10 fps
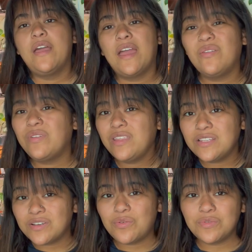I
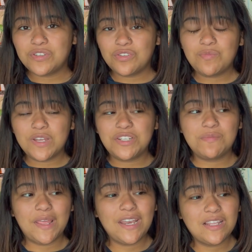really don't do much
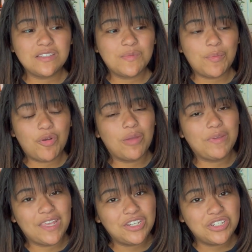maintenance on my
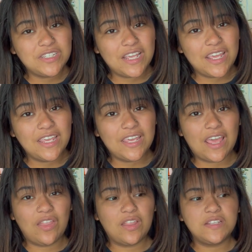propagation tank
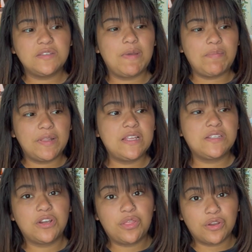unless my
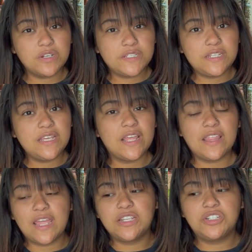plants are thirsty
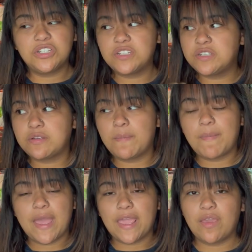and that is just
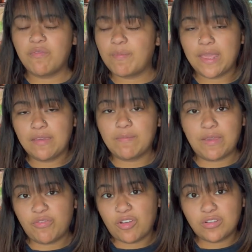my, my,
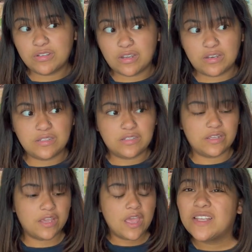my fault,
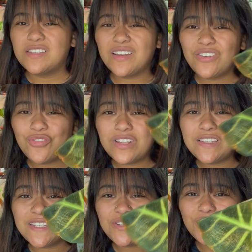honestly. So I
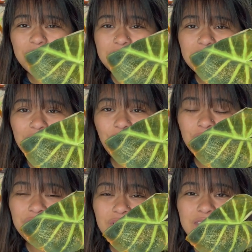noticed the newest leaf
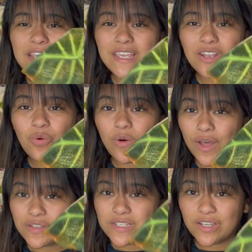was just taking a
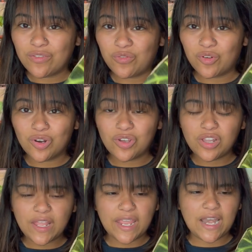while to
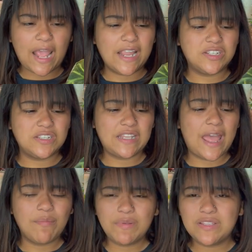unfurl and I just
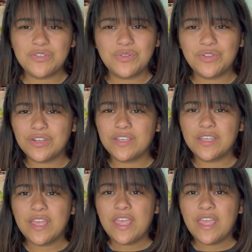happened to look